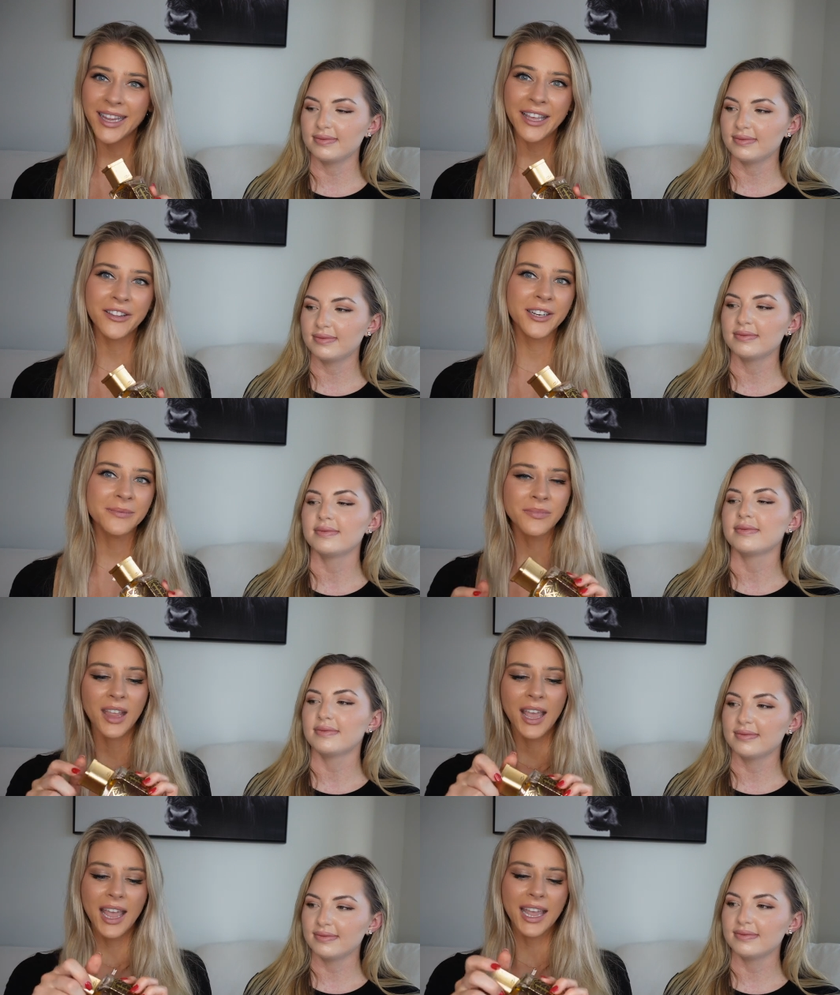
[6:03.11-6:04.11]
Speaker 1: leather.
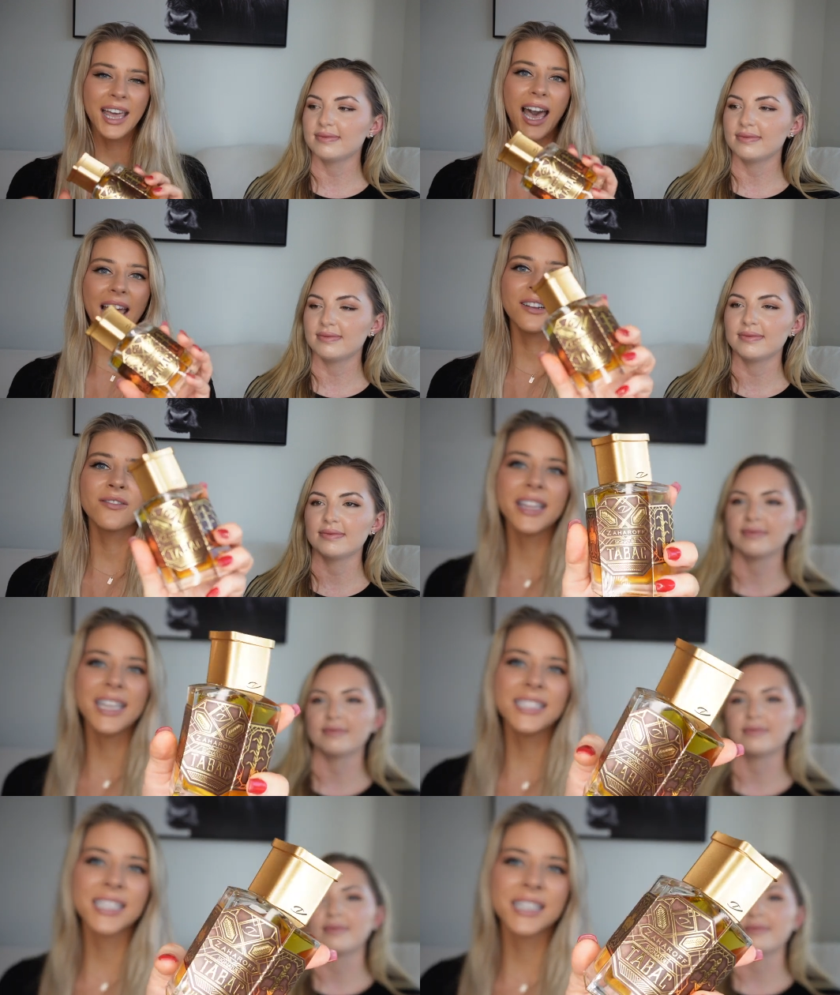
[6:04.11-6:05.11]
It kind of
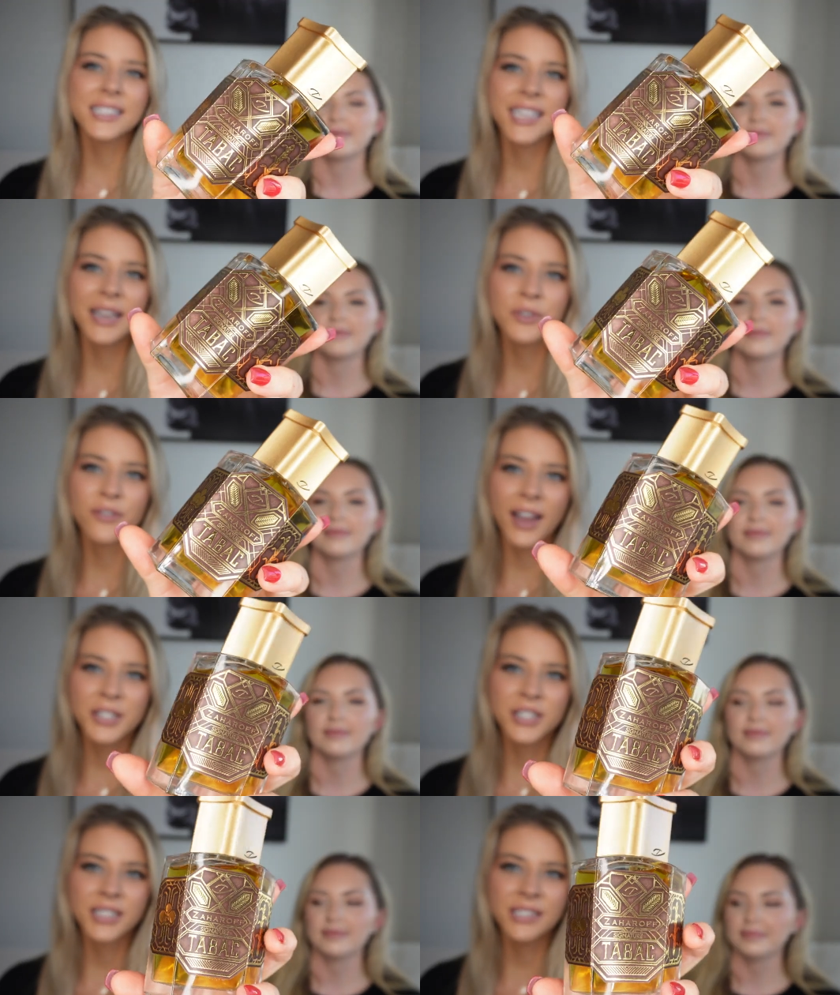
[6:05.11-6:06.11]
leans in the same
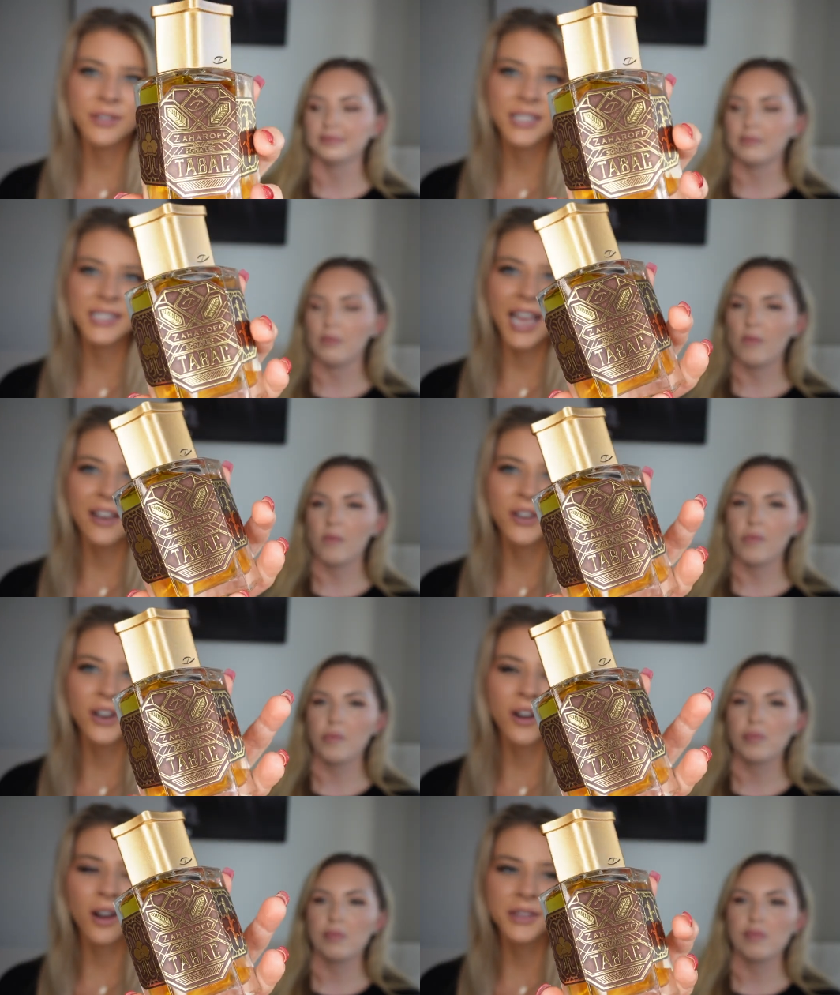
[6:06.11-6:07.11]
direction. This one is
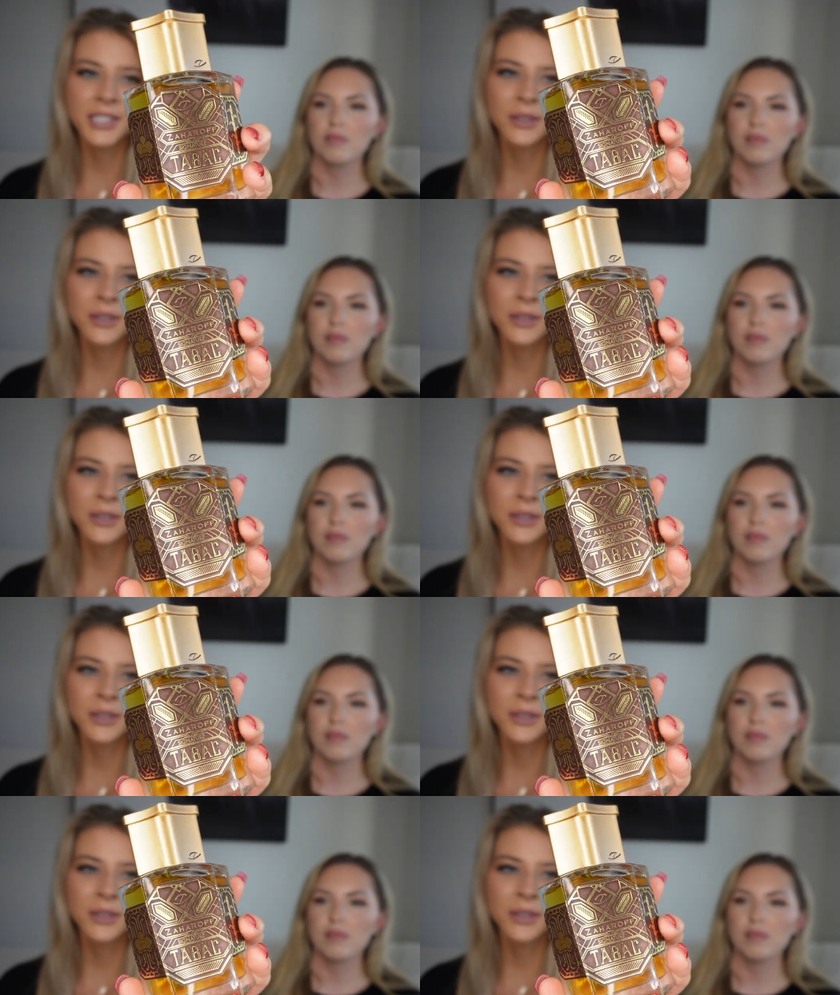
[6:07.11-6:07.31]
heavier on the